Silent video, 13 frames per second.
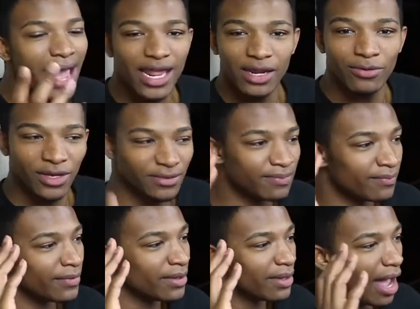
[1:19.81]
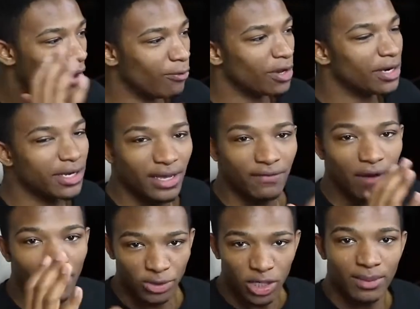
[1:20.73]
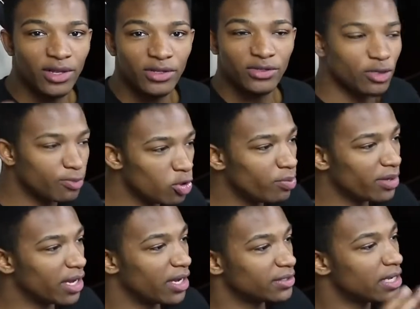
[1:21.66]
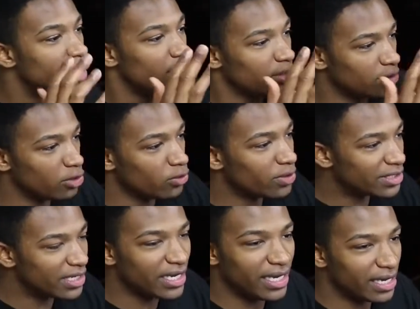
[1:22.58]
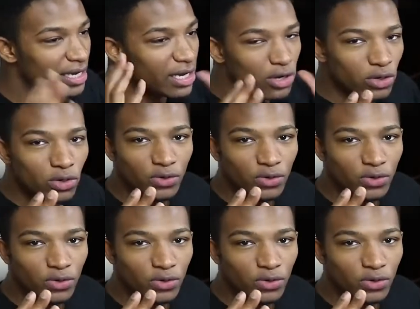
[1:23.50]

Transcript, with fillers: Anyways, I want to give, I'm talking about YouTube Poop because Luke T,